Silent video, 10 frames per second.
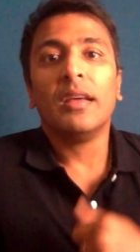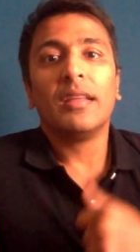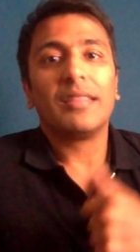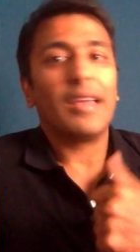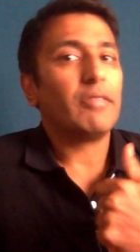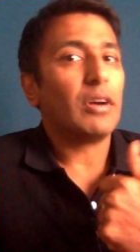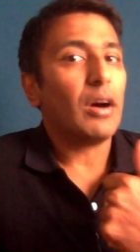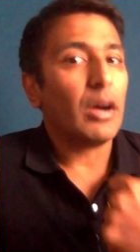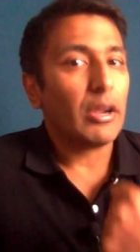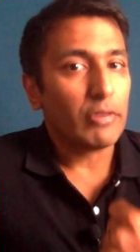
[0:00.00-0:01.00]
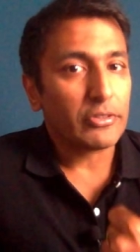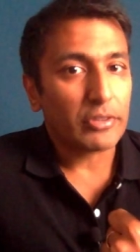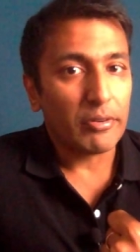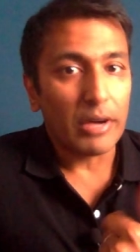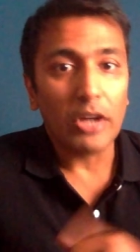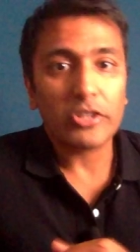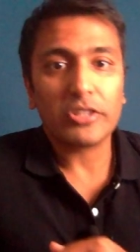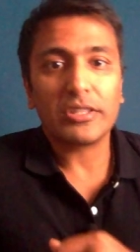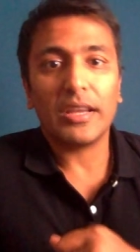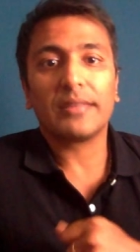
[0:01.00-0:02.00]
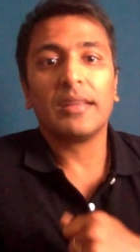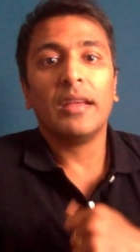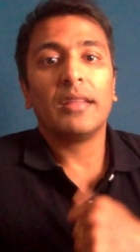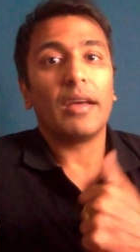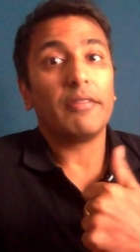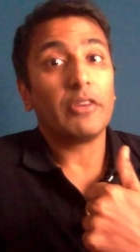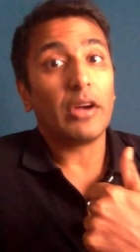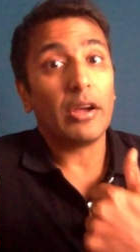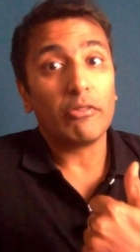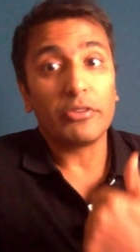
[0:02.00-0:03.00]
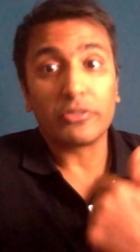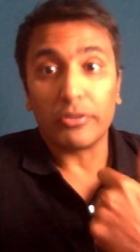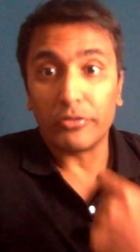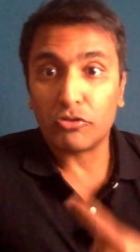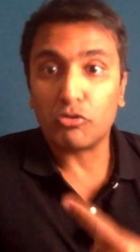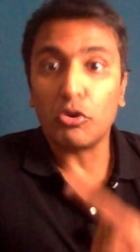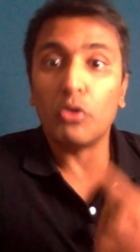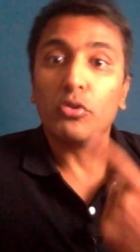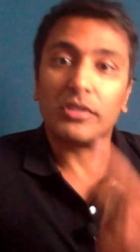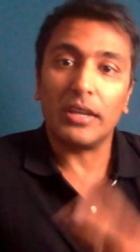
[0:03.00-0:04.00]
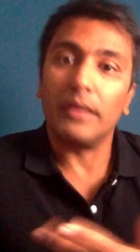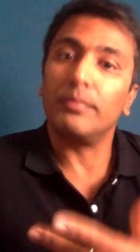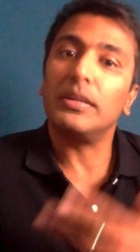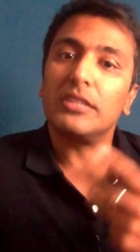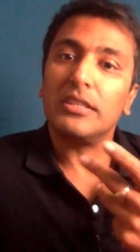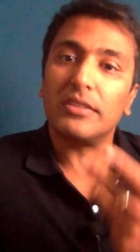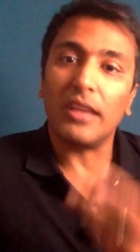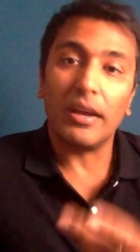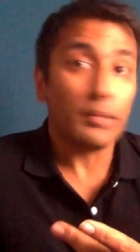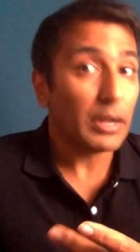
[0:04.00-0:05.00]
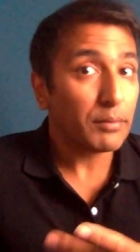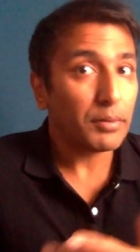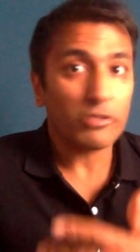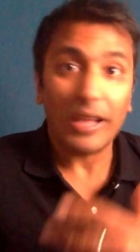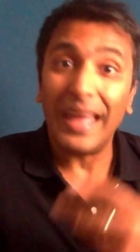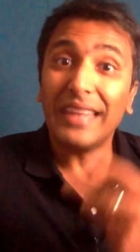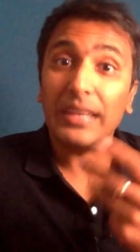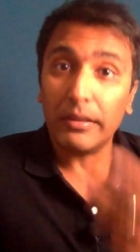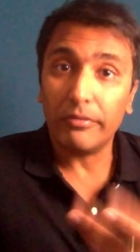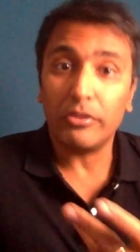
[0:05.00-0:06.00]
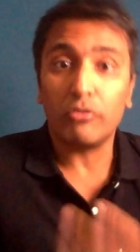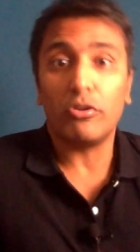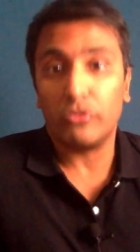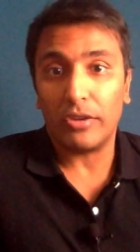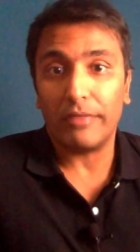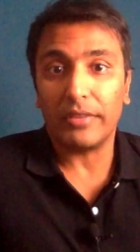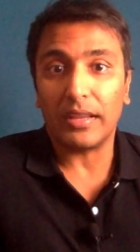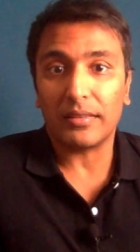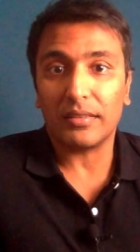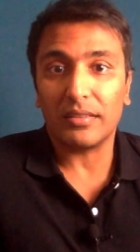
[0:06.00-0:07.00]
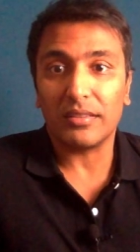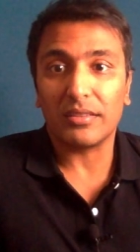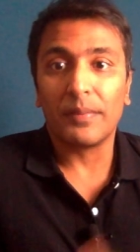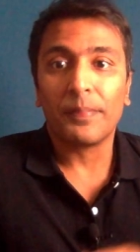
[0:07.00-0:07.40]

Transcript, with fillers: they have a higher risk of heart attacks, they have a higher risk of stroke, diabetes, high blood pressure, and even road traffic accidents.